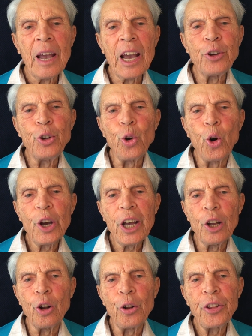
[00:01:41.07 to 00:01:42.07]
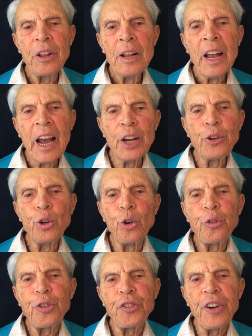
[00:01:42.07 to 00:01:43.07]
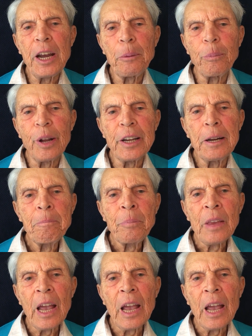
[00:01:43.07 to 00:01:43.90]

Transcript: and your health, and your family,